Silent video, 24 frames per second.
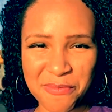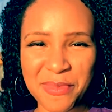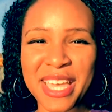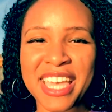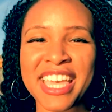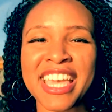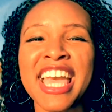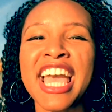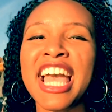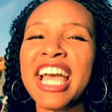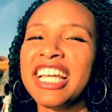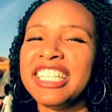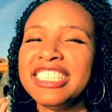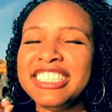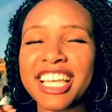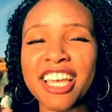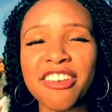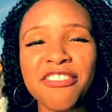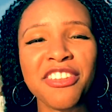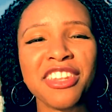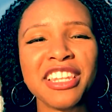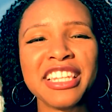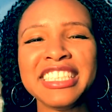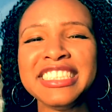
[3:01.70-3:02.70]
but
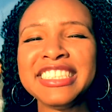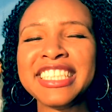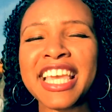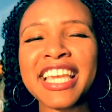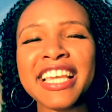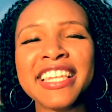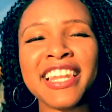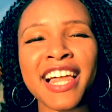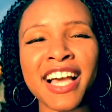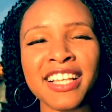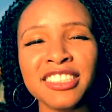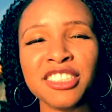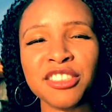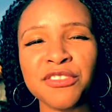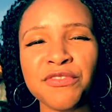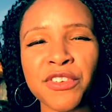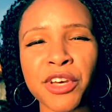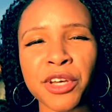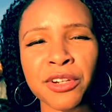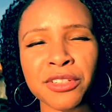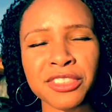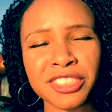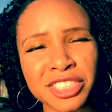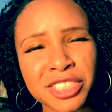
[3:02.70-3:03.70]
definitely take lots of
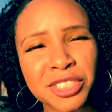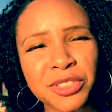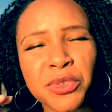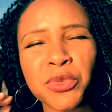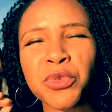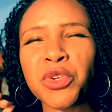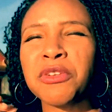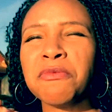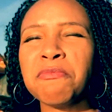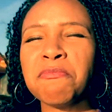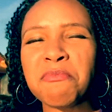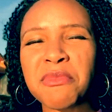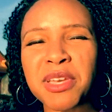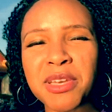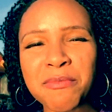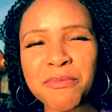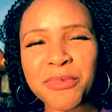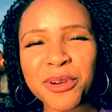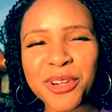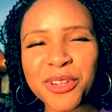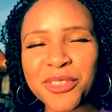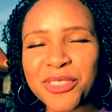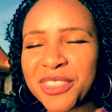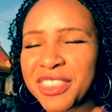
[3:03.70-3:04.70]
photos to
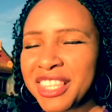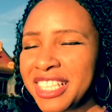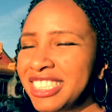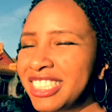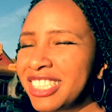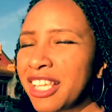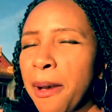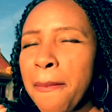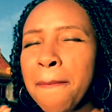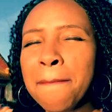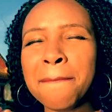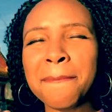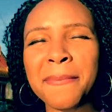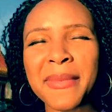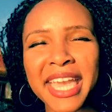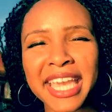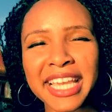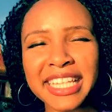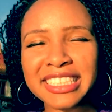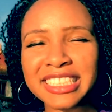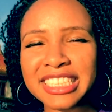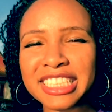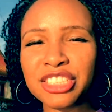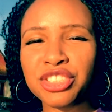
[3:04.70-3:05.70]
remember this
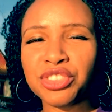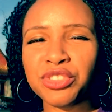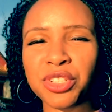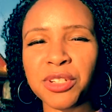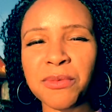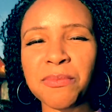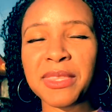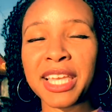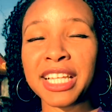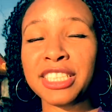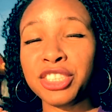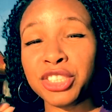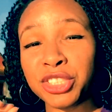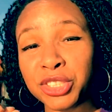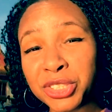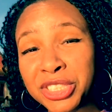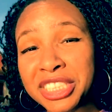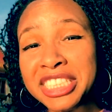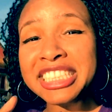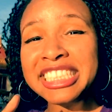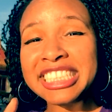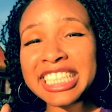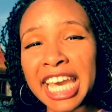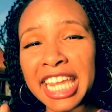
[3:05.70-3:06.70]
amazing trip that you
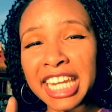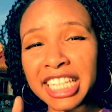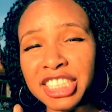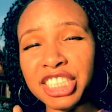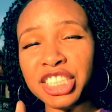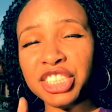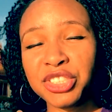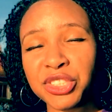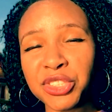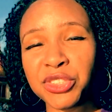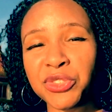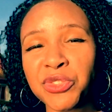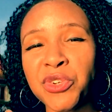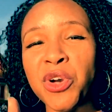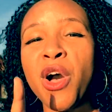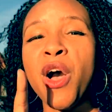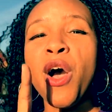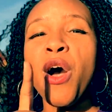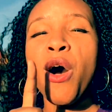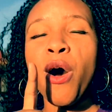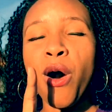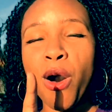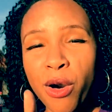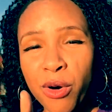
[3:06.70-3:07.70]
decided to do
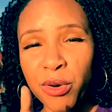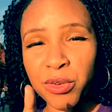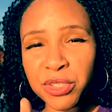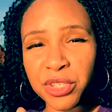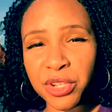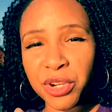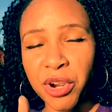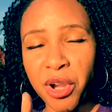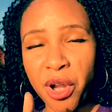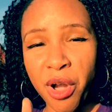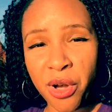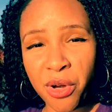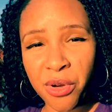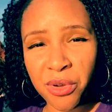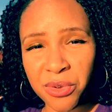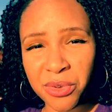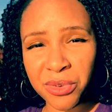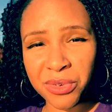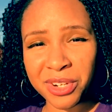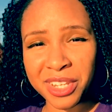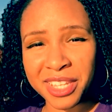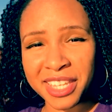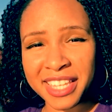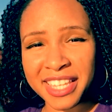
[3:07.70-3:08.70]
on your
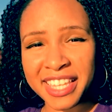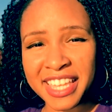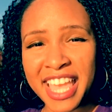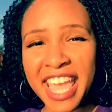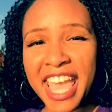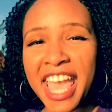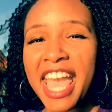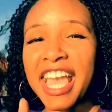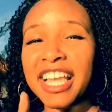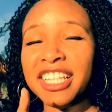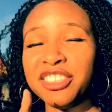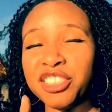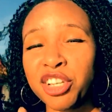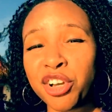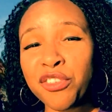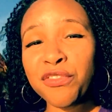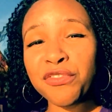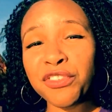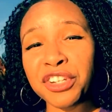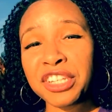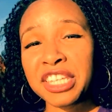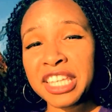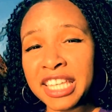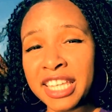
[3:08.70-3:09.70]
own. And don't
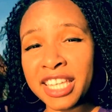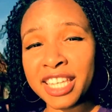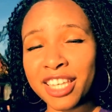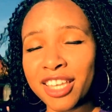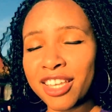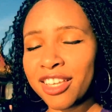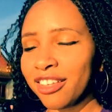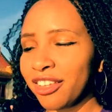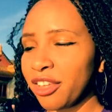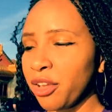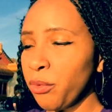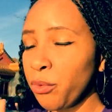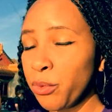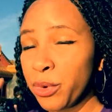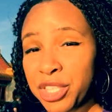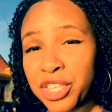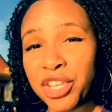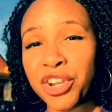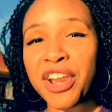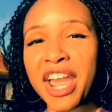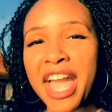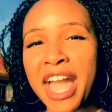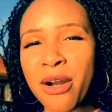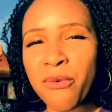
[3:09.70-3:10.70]
forget, when
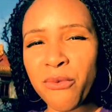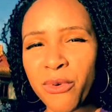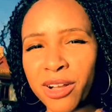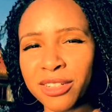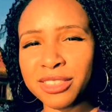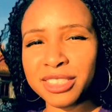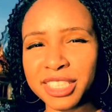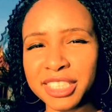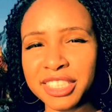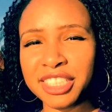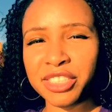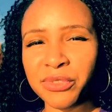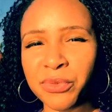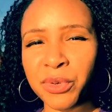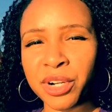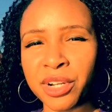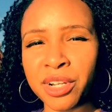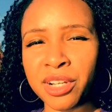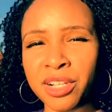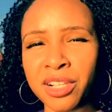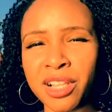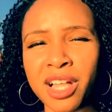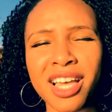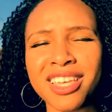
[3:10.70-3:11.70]
you're at Walt Disney
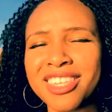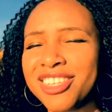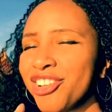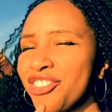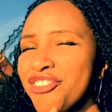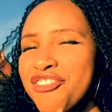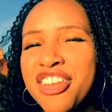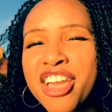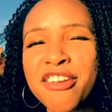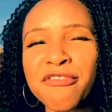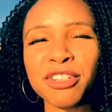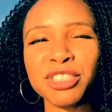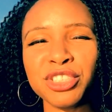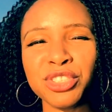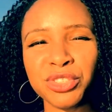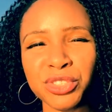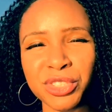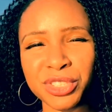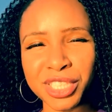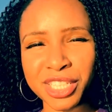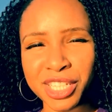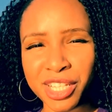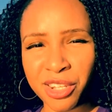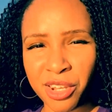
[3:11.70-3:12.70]
World, you're never
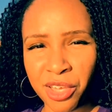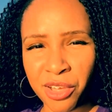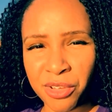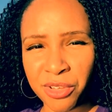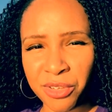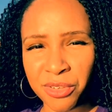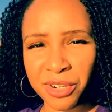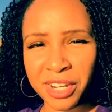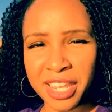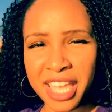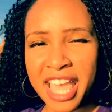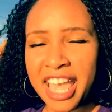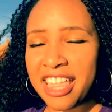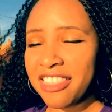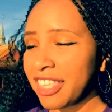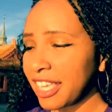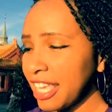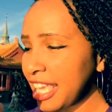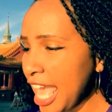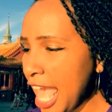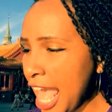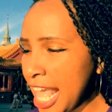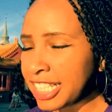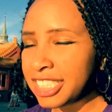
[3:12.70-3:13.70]
truly alone. The
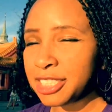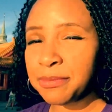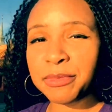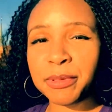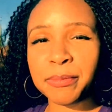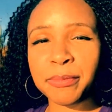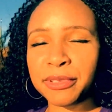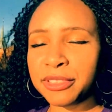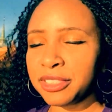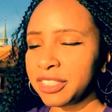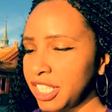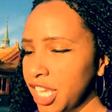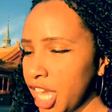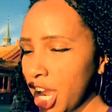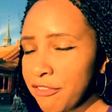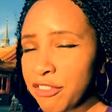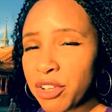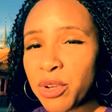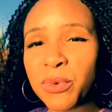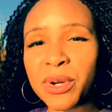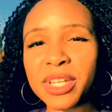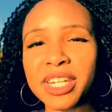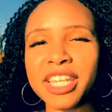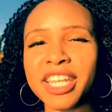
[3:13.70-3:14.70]
cast members,
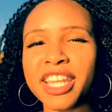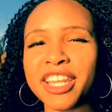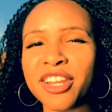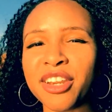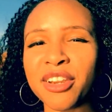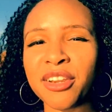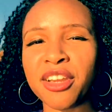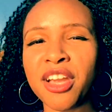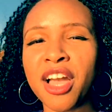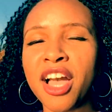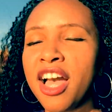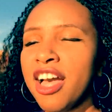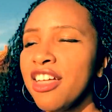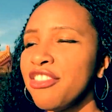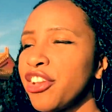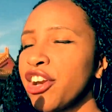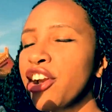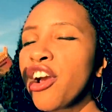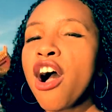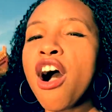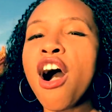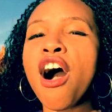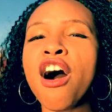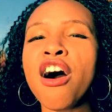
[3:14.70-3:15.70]
everyone here,
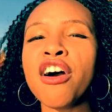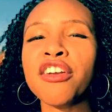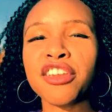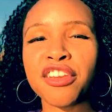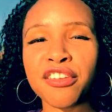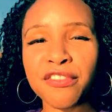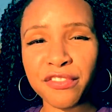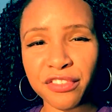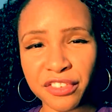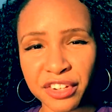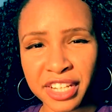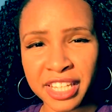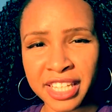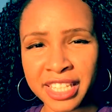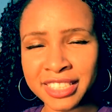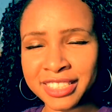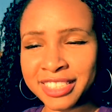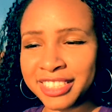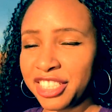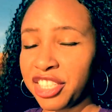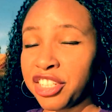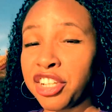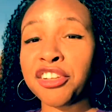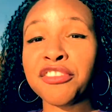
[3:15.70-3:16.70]
they're all your friends,
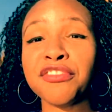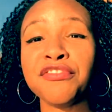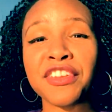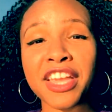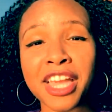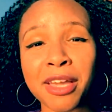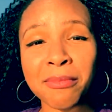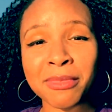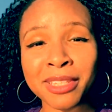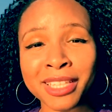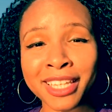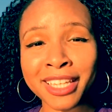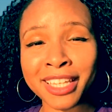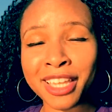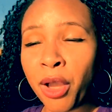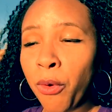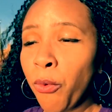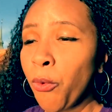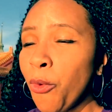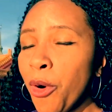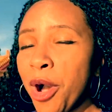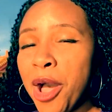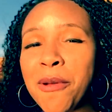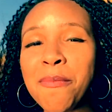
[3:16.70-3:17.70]
they're your family,
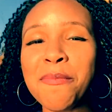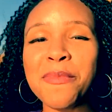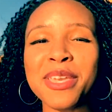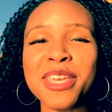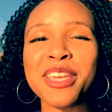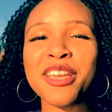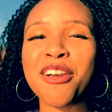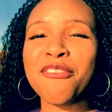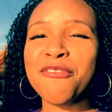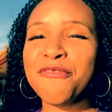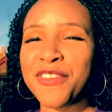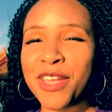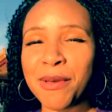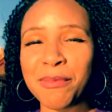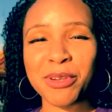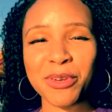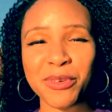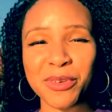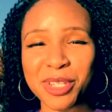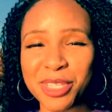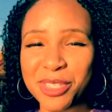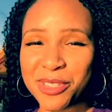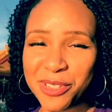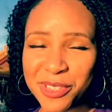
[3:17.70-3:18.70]
one big family
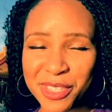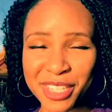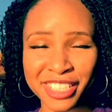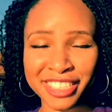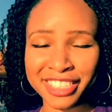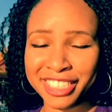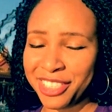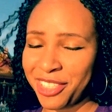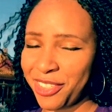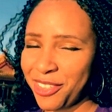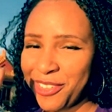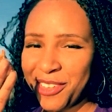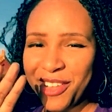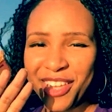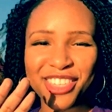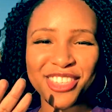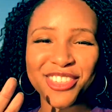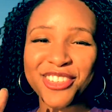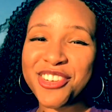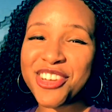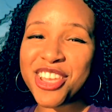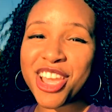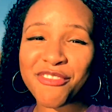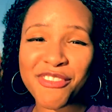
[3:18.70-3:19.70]
reunion, so
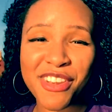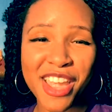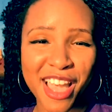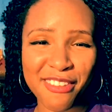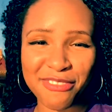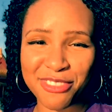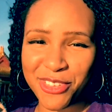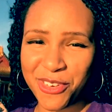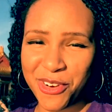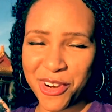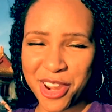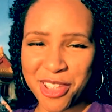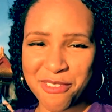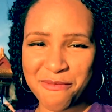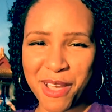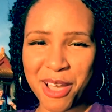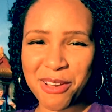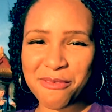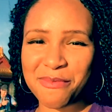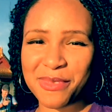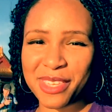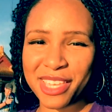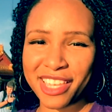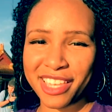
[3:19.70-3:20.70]
you never have to worry
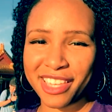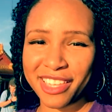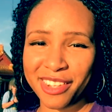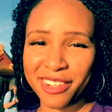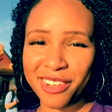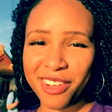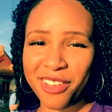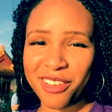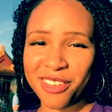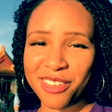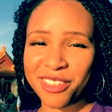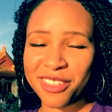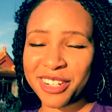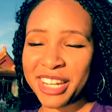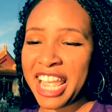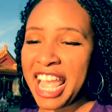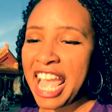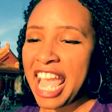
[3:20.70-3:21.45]
about being alone.